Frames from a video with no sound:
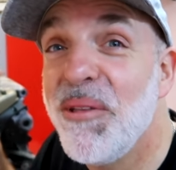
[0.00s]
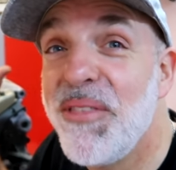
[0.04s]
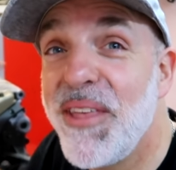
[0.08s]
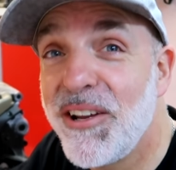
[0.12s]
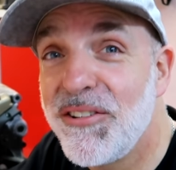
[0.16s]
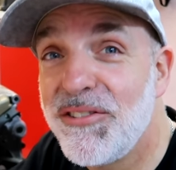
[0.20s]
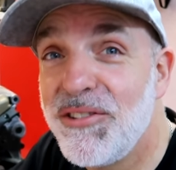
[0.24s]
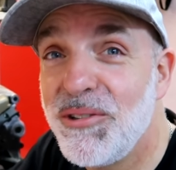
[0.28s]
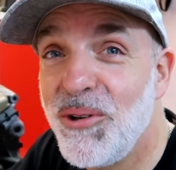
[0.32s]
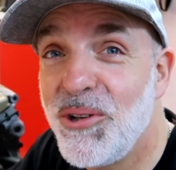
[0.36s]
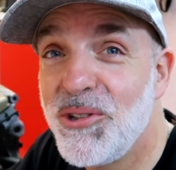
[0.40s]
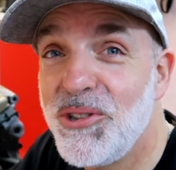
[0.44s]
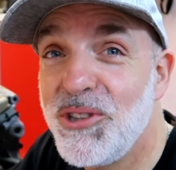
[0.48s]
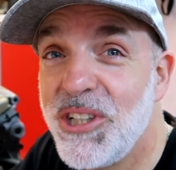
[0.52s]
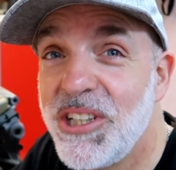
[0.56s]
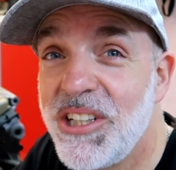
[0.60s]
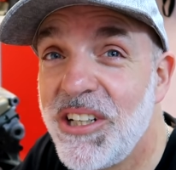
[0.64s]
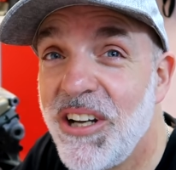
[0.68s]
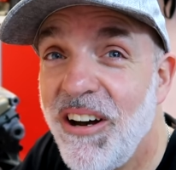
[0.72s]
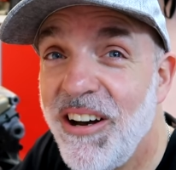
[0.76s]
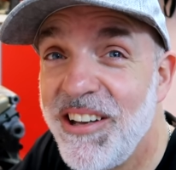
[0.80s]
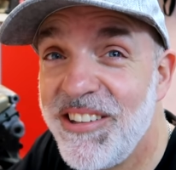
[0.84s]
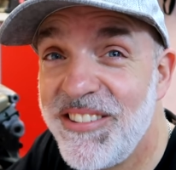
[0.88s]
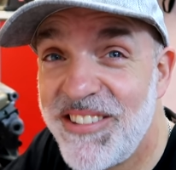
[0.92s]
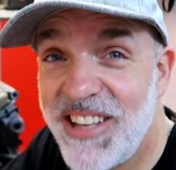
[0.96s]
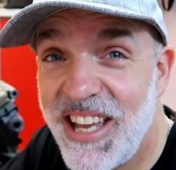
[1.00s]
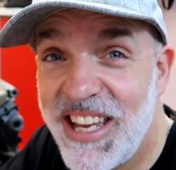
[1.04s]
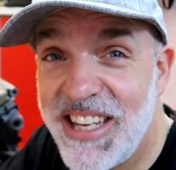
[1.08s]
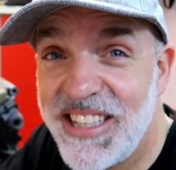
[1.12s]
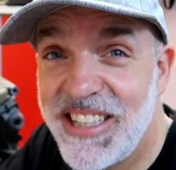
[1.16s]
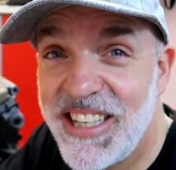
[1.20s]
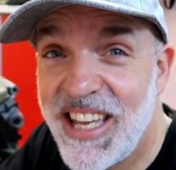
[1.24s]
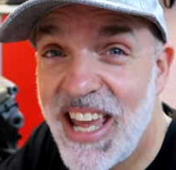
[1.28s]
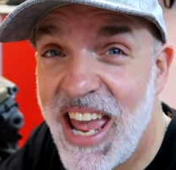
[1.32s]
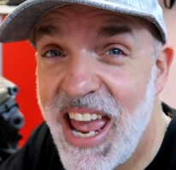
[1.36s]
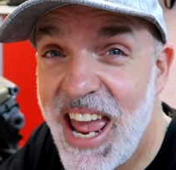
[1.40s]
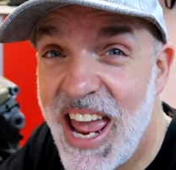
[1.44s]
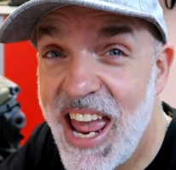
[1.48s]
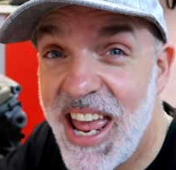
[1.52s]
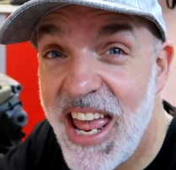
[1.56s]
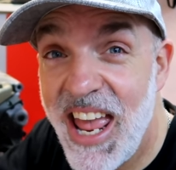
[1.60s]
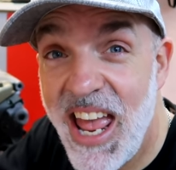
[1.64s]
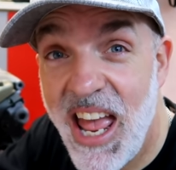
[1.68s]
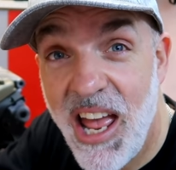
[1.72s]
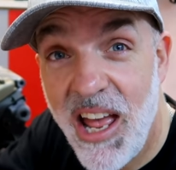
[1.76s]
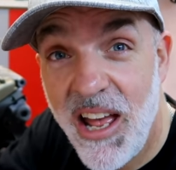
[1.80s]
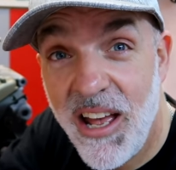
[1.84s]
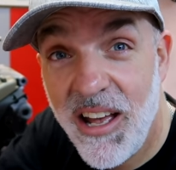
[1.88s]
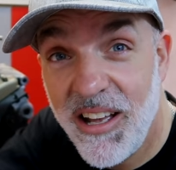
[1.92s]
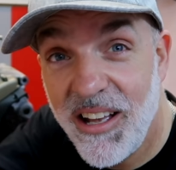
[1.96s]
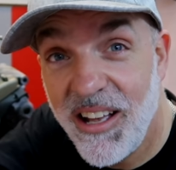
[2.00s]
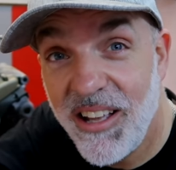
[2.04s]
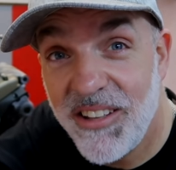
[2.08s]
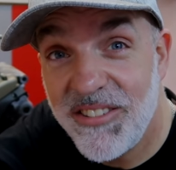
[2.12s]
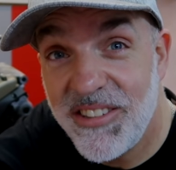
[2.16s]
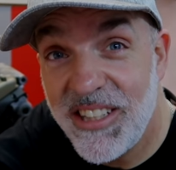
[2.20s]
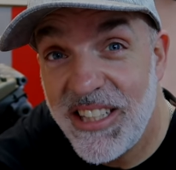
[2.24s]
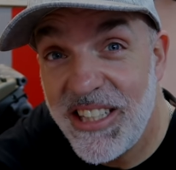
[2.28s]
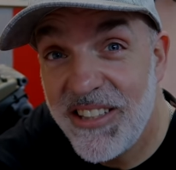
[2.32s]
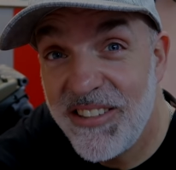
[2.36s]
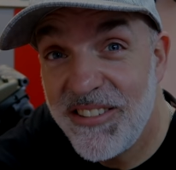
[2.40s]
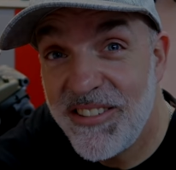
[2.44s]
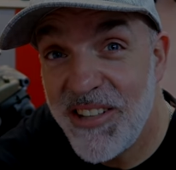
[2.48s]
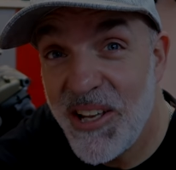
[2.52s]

but thanks for watching guys, take care, I'll see you